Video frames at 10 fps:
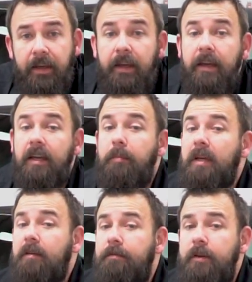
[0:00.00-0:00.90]
it can be
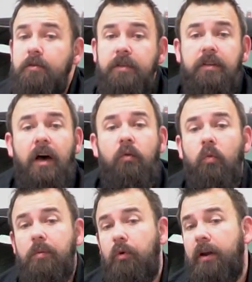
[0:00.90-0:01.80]
confusing on
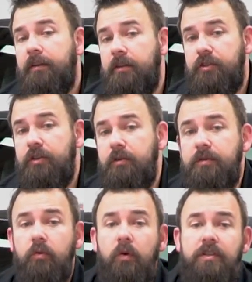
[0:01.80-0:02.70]
what product to choose
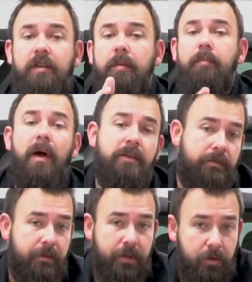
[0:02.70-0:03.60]
and what's going to be best
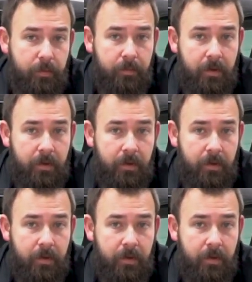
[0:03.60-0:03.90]
for you.